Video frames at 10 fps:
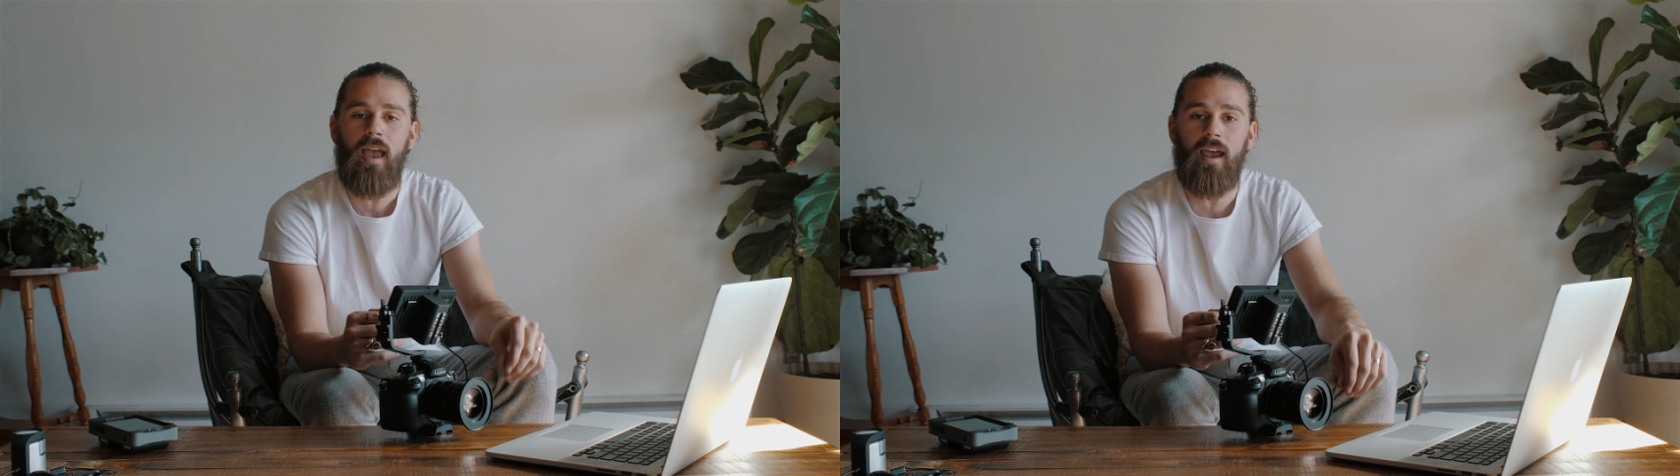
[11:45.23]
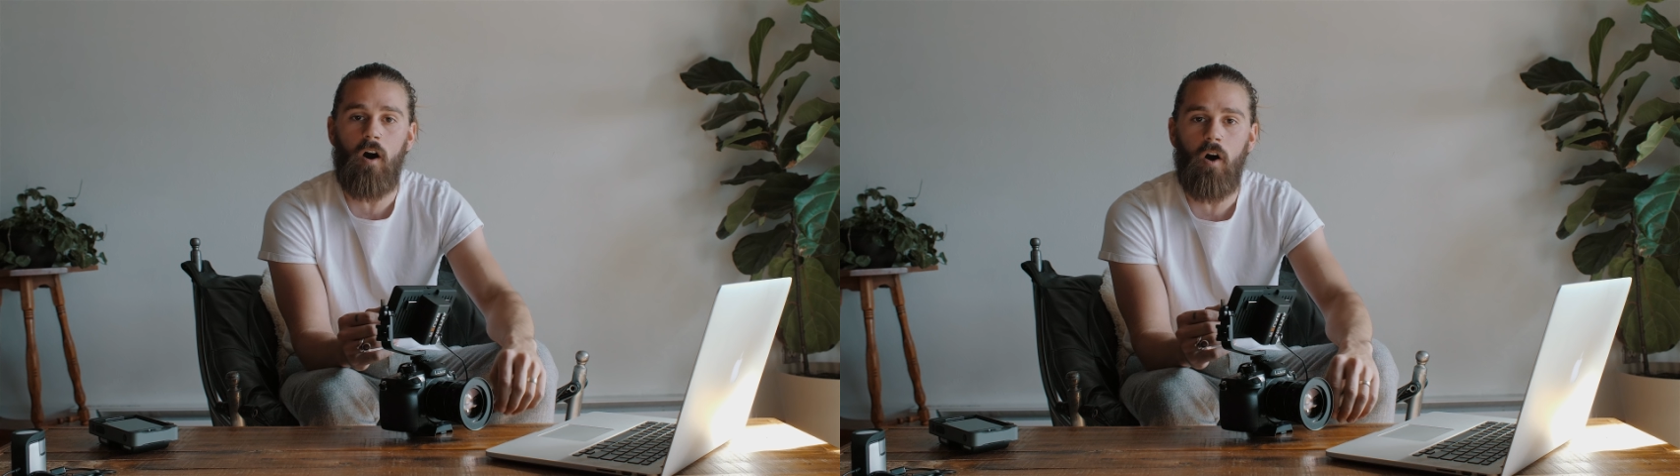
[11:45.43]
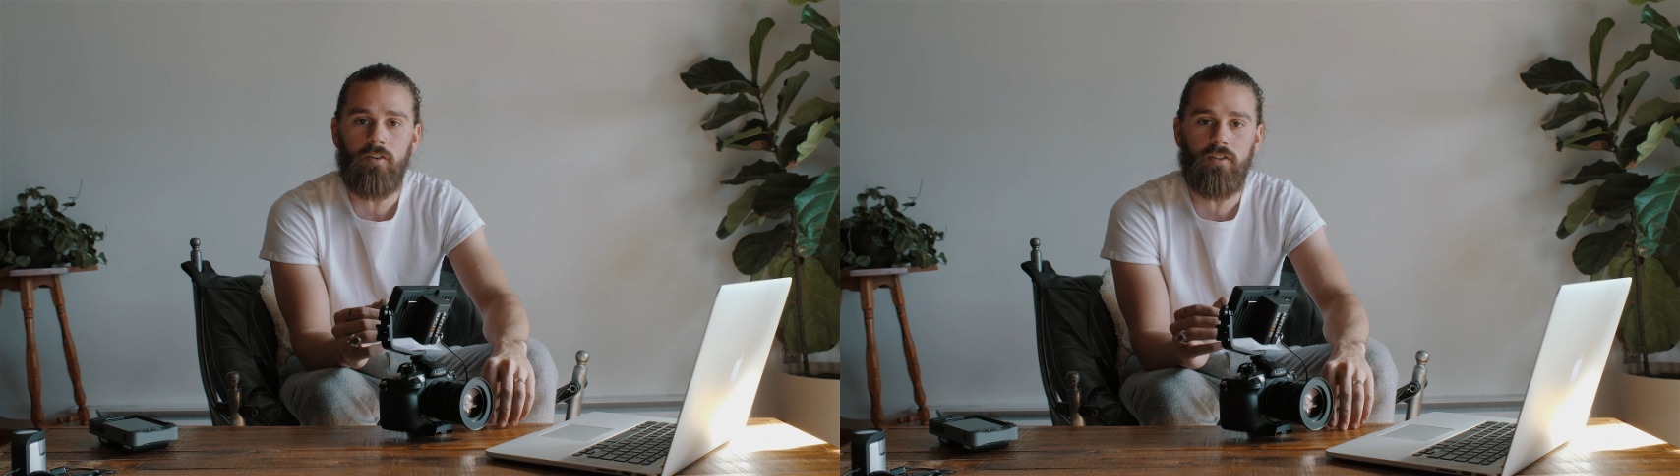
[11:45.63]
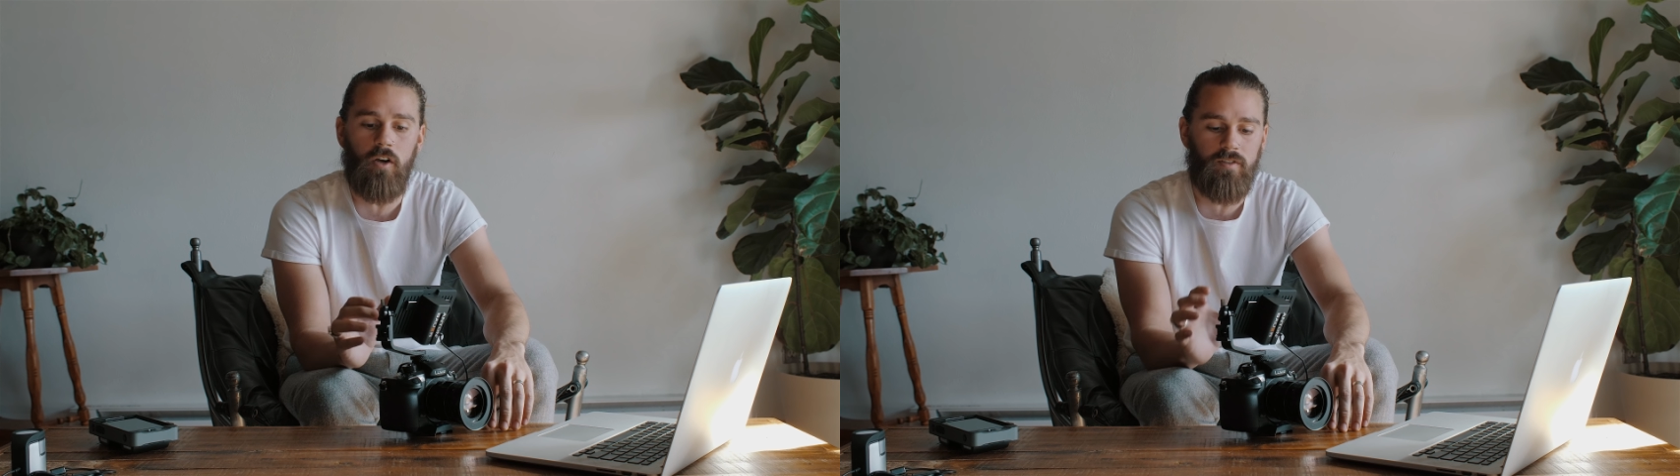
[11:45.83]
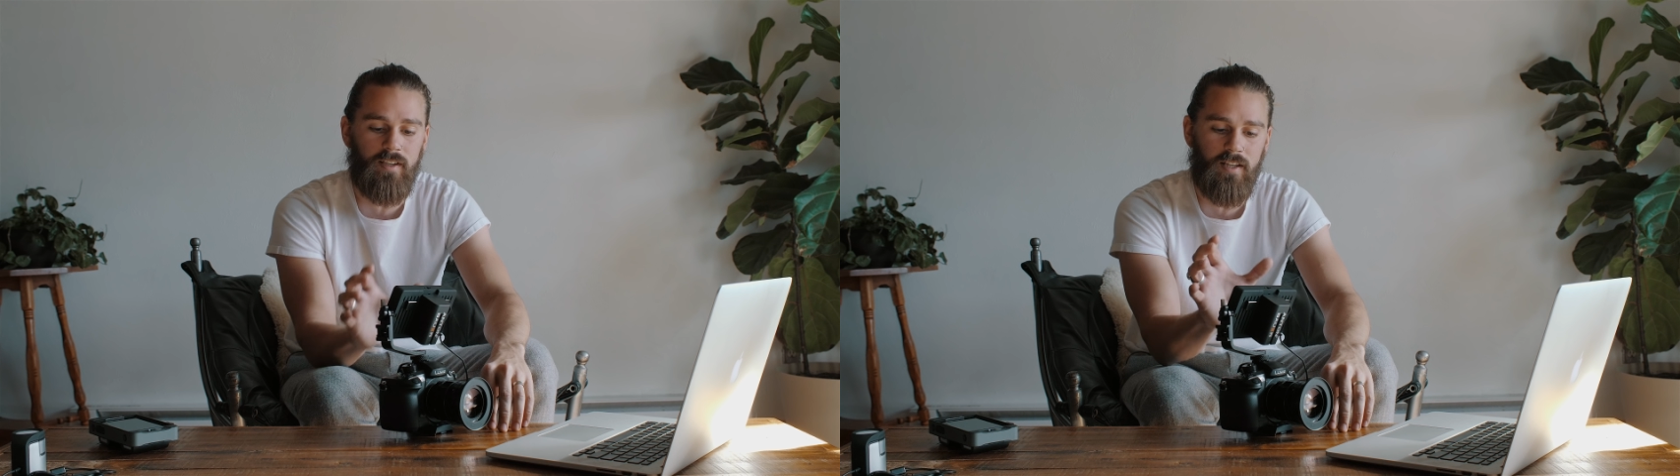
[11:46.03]
And
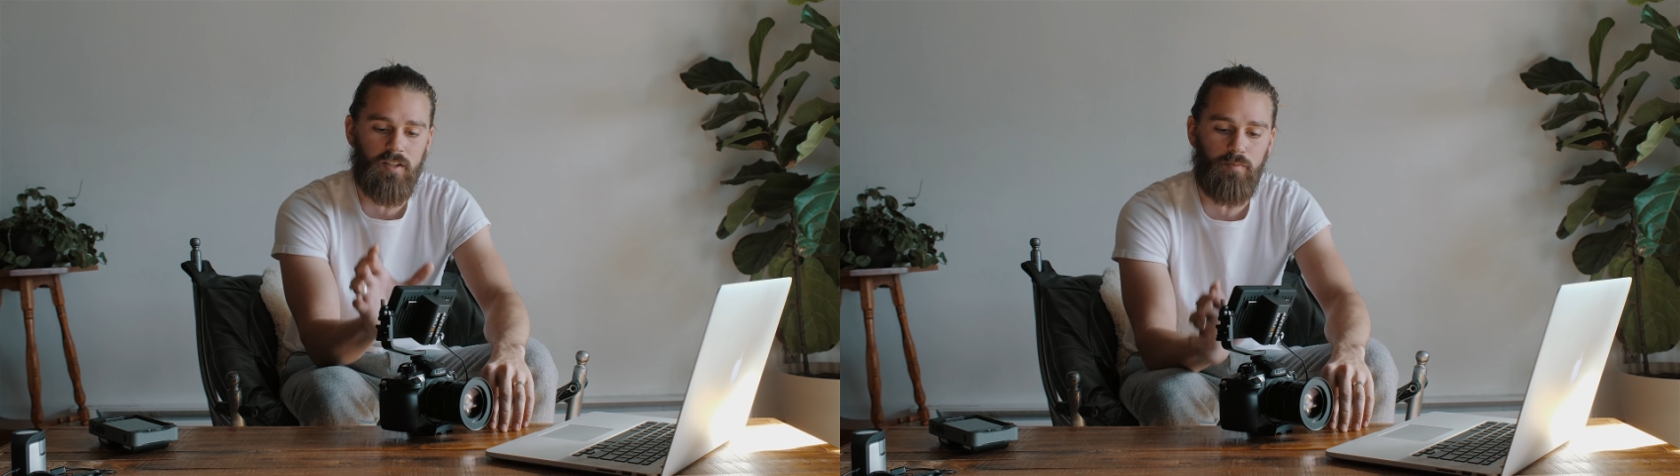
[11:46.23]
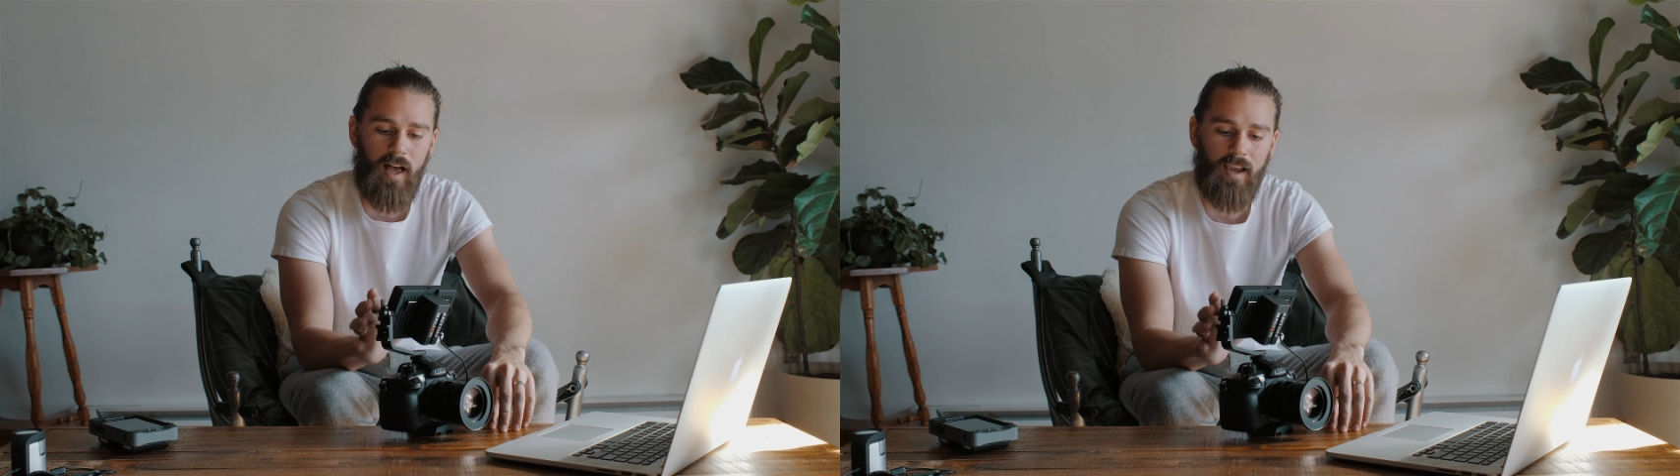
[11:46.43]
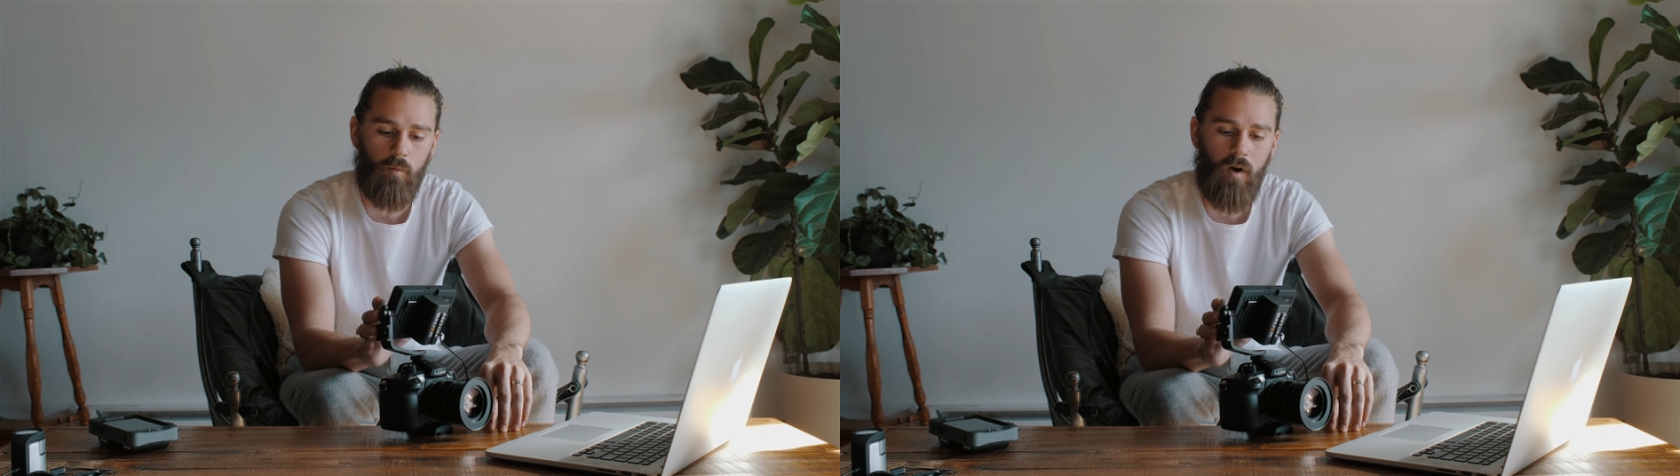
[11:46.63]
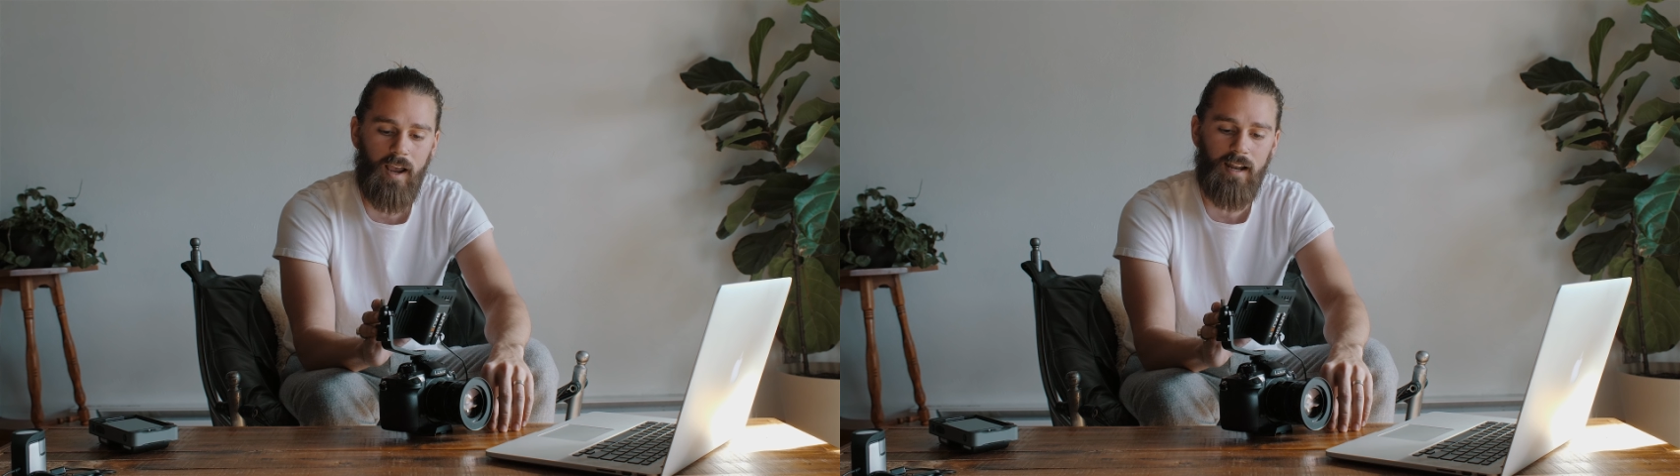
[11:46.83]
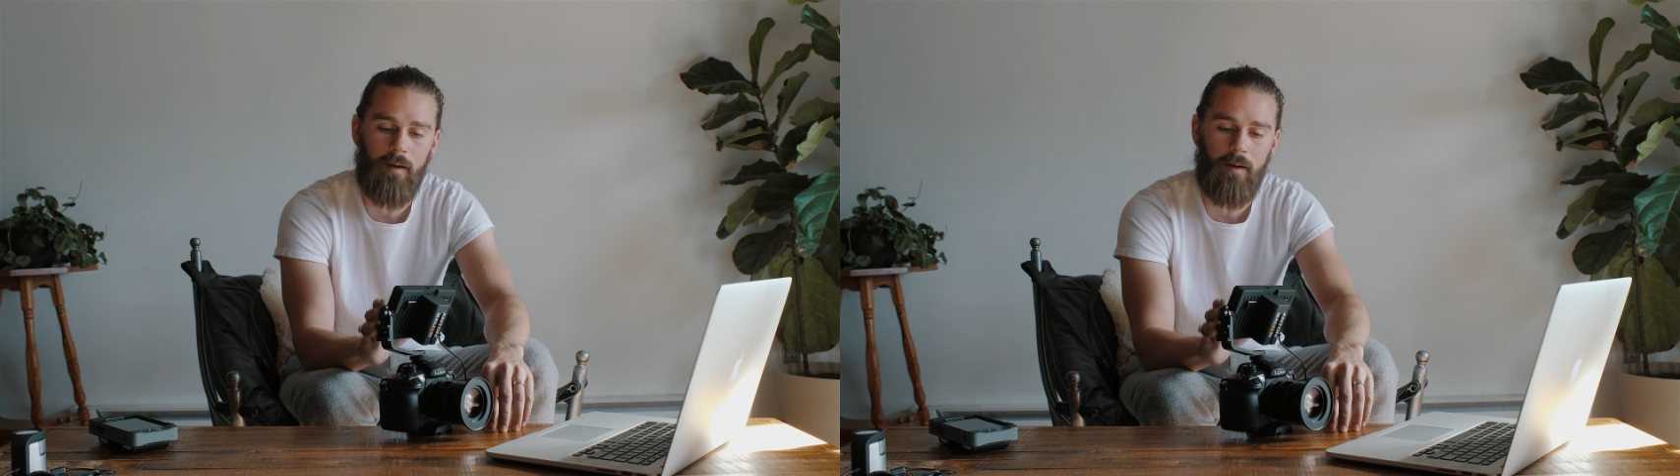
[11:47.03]
also, since it's black and white,